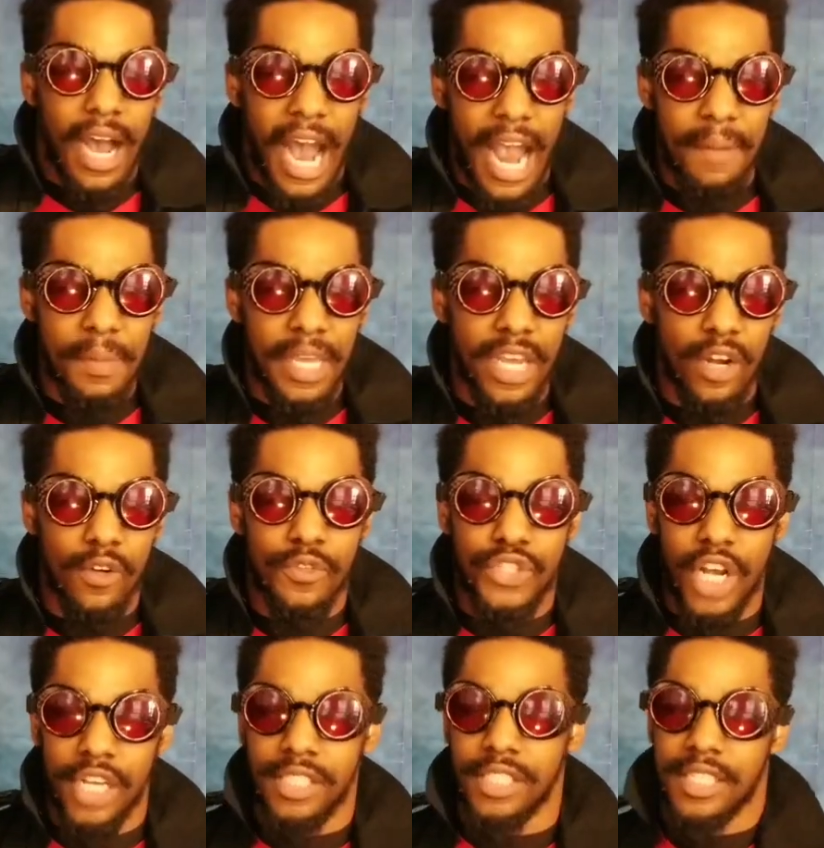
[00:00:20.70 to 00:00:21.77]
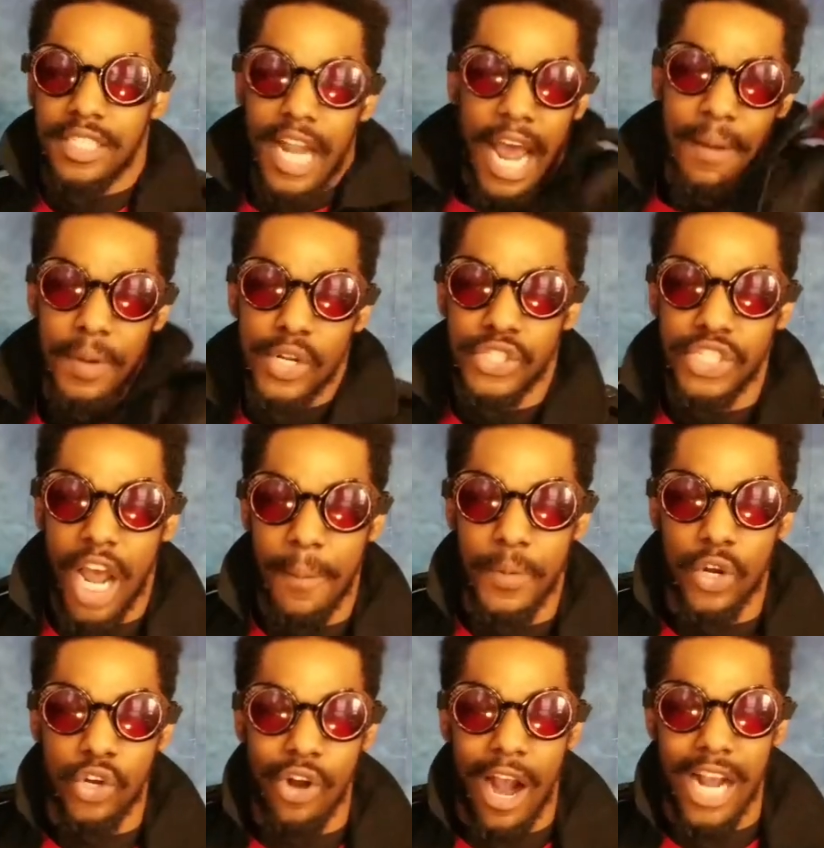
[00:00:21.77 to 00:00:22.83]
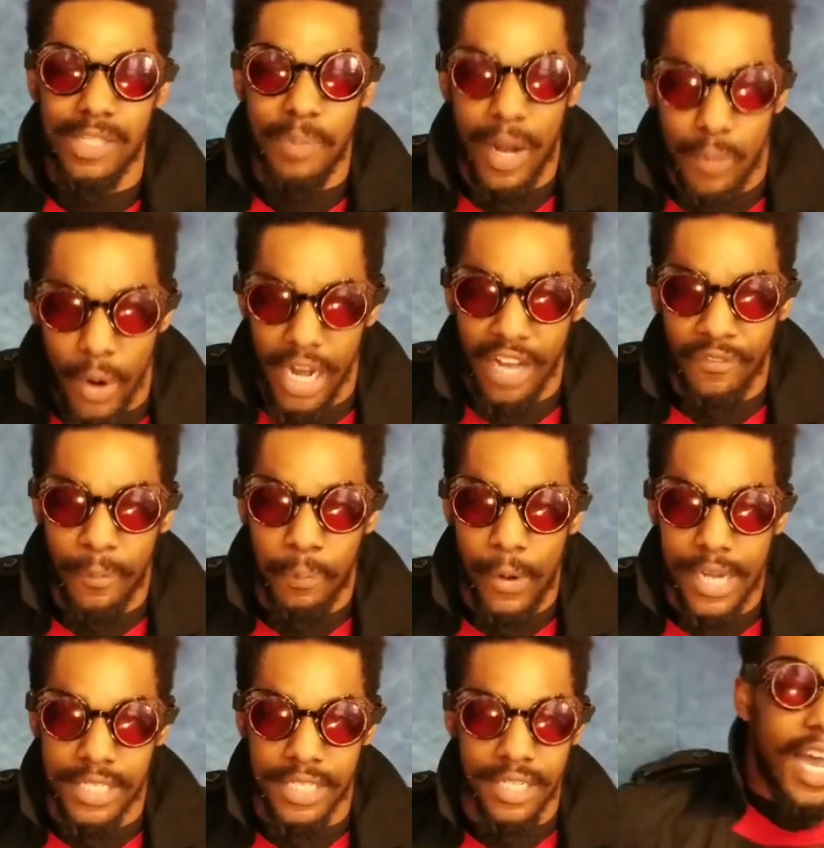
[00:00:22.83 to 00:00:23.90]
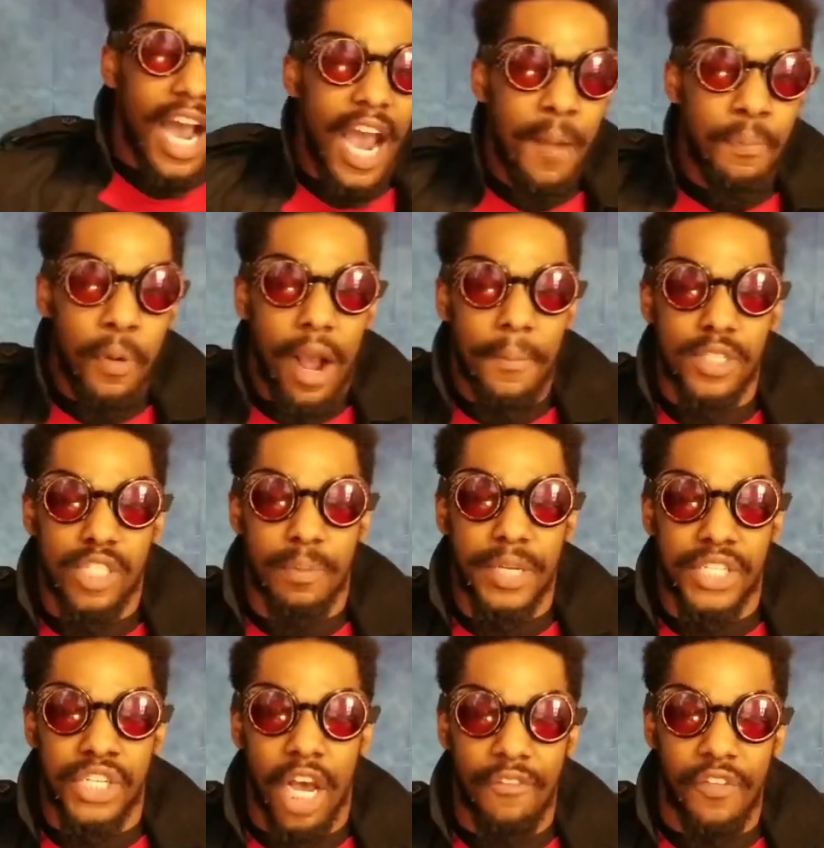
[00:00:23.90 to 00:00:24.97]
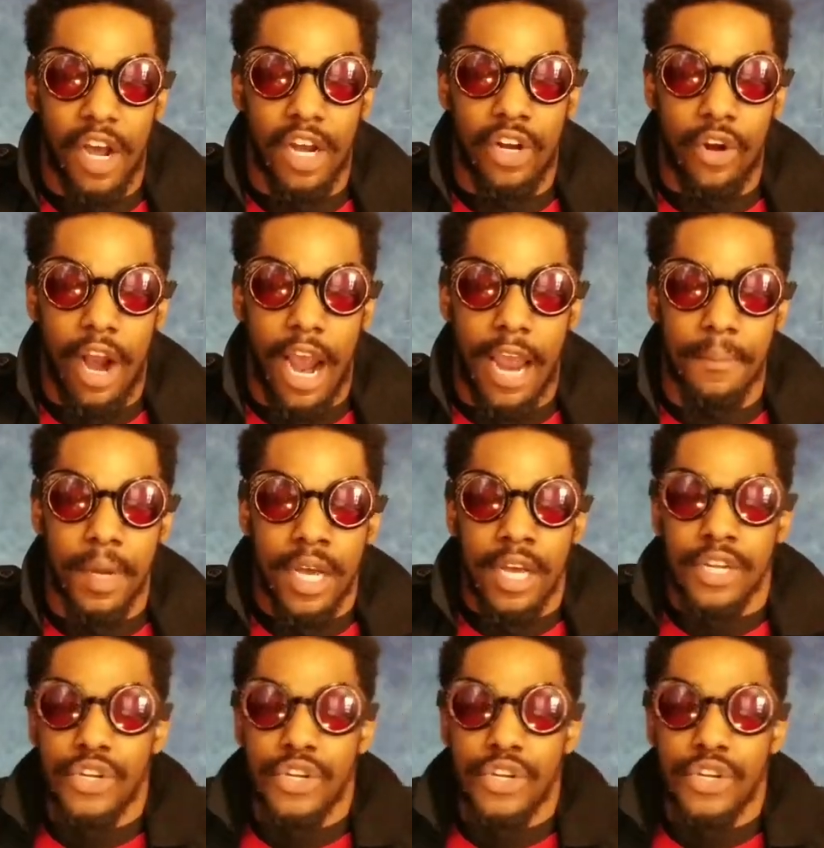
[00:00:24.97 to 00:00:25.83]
I'm the hero of justice, and I'm here to stop your crimes by running for president! I promise to be tough on crime.